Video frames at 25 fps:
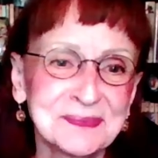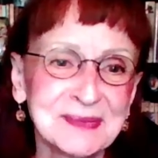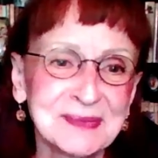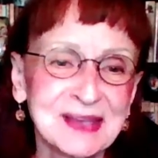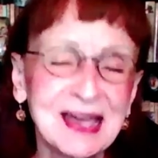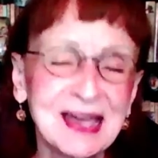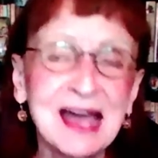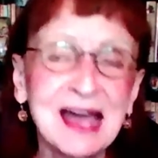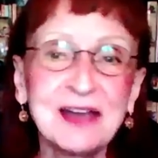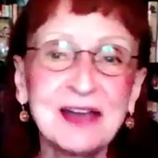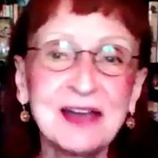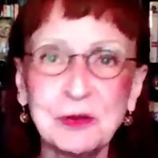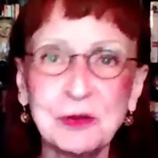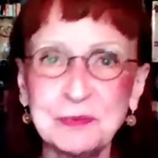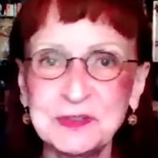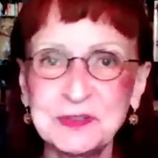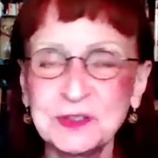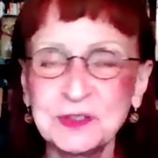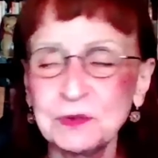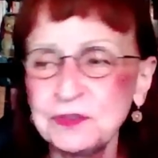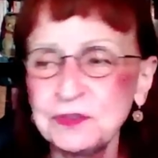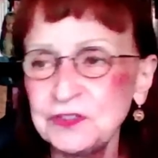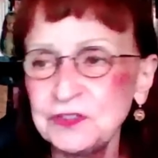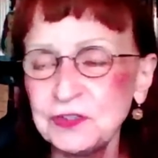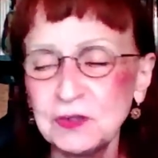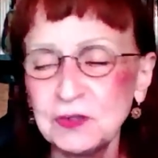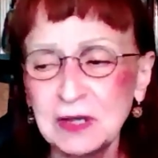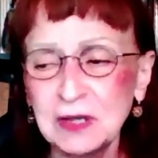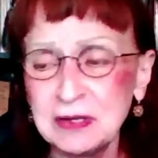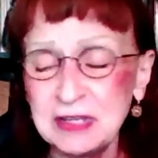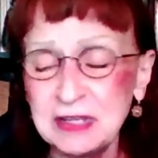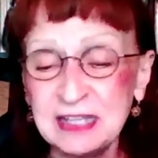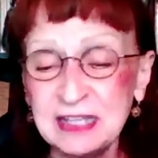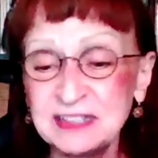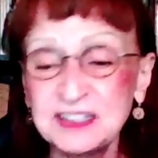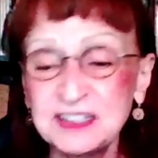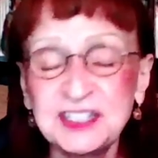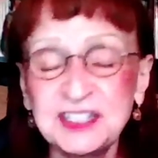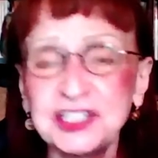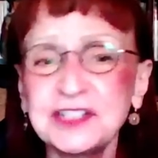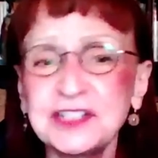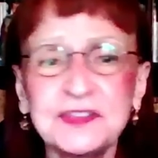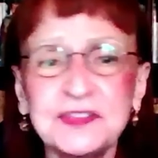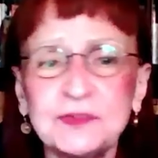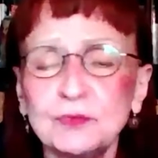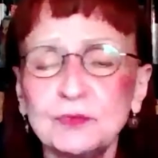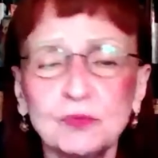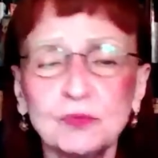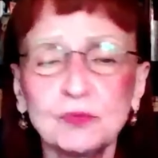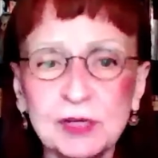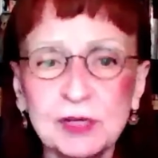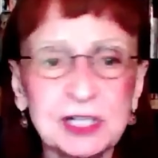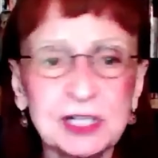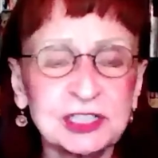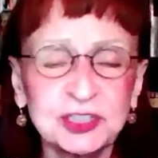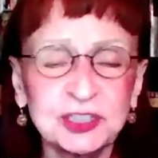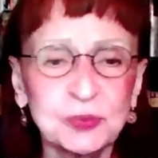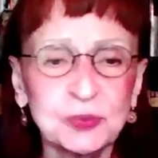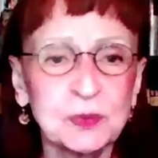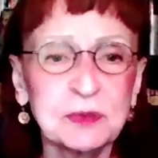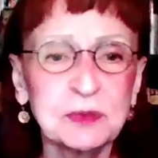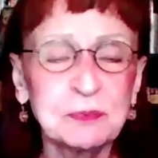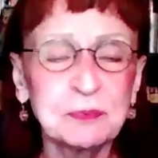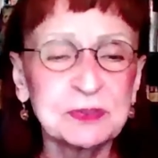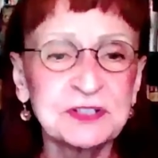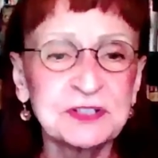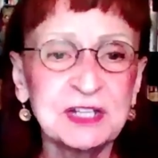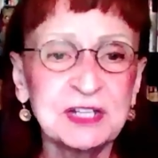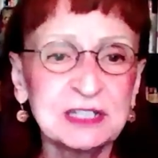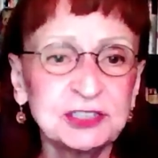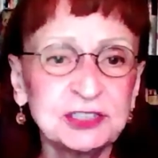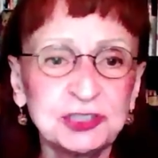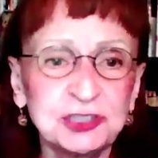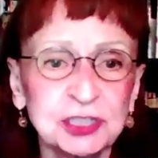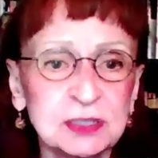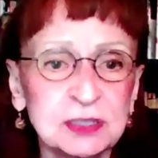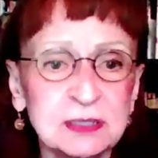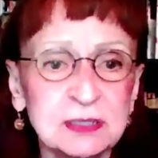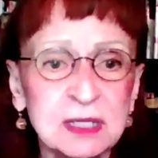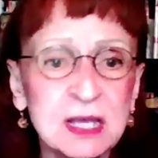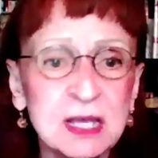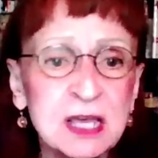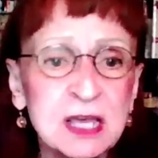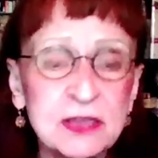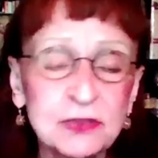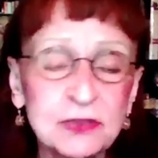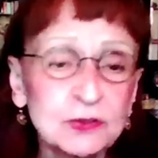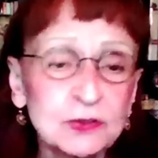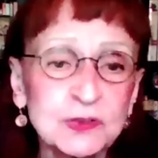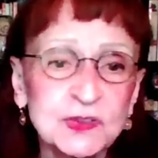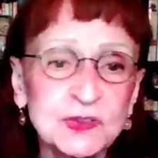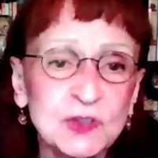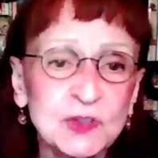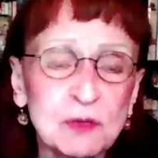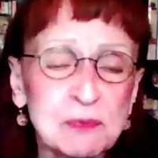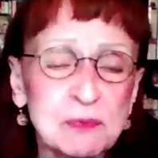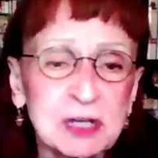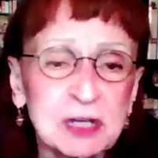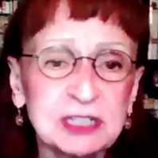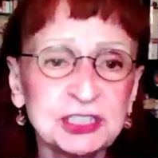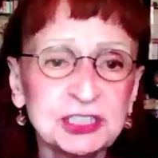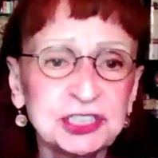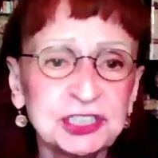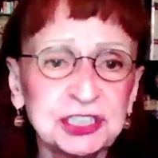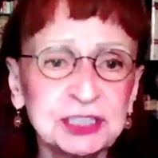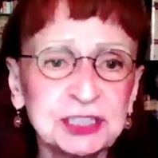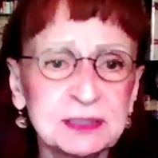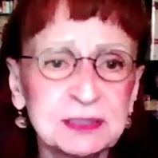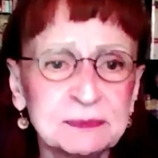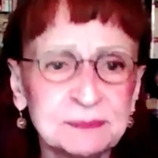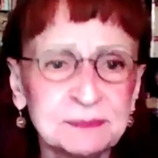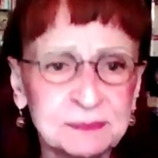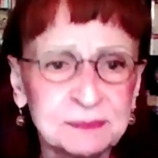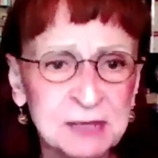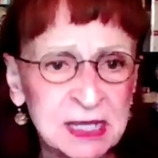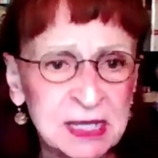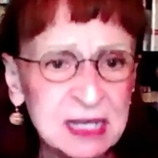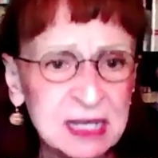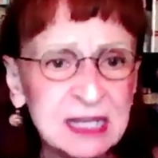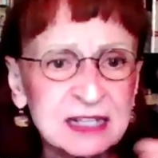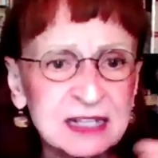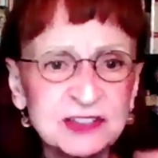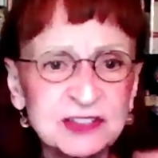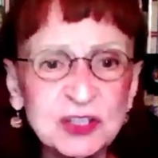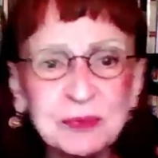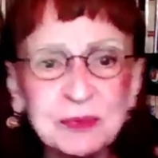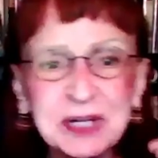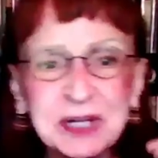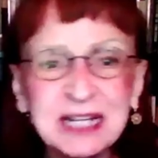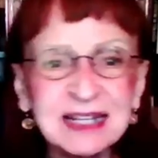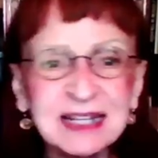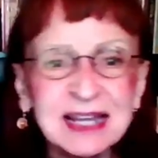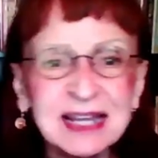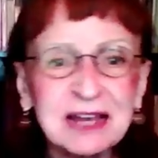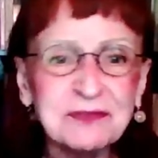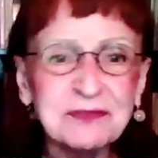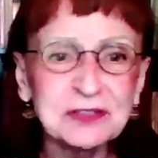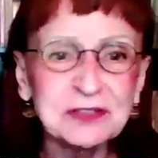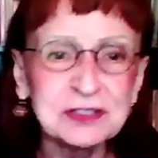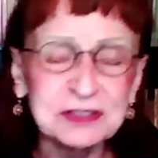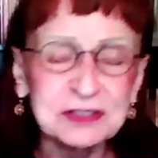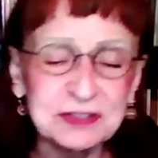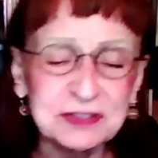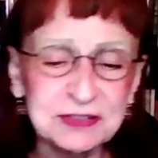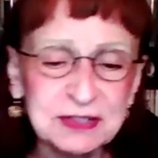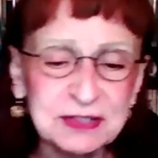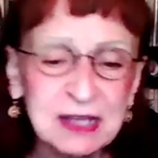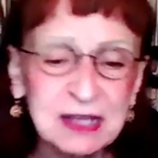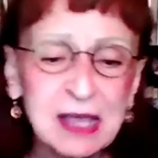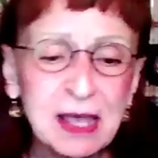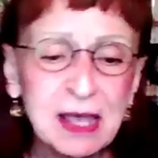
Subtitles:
I hope so too. It's just rich with potential. There's so many levels.